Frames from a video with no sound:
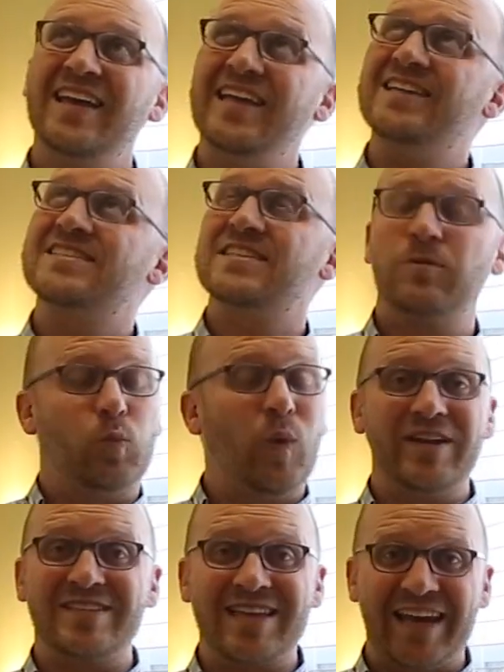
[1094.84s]
it's
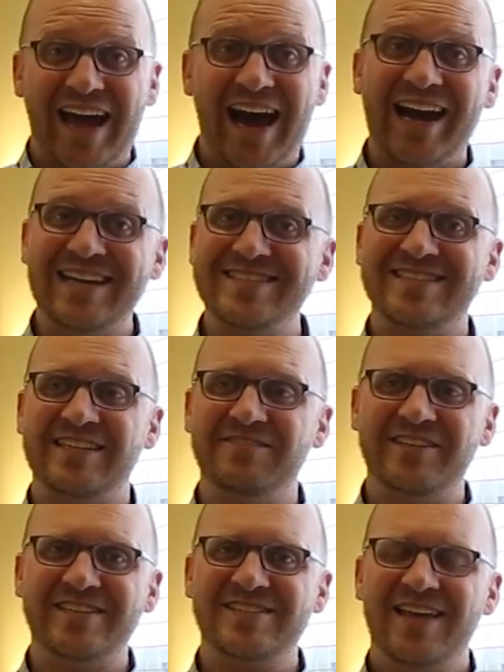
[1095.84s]
got high
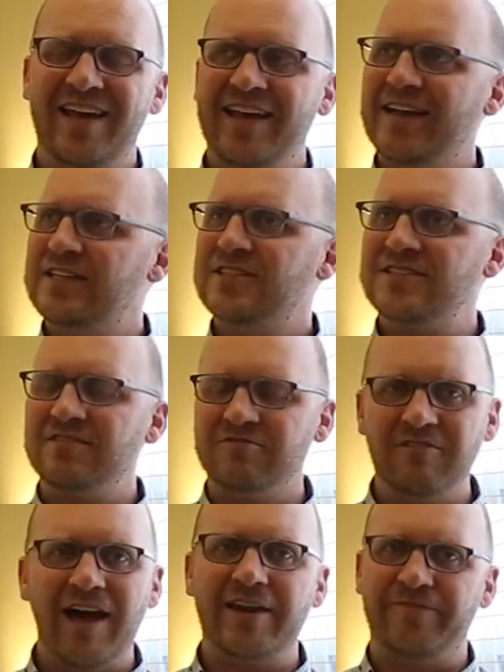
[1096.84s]
ceilings and just a
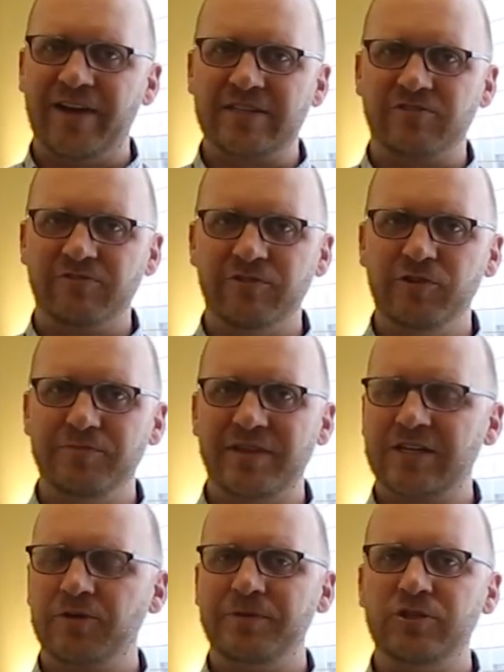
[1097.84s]
lot of extra room
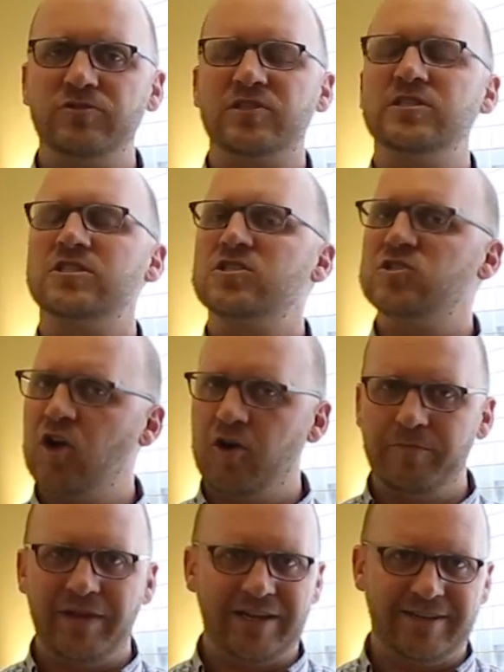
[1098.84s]
that could be used in so
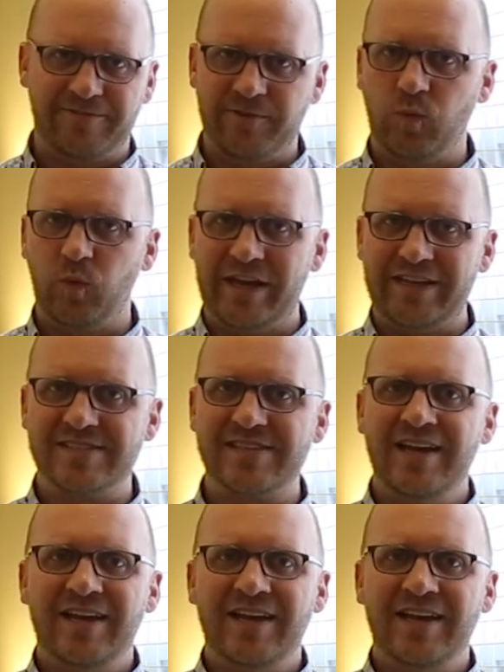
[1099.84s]
many different ways.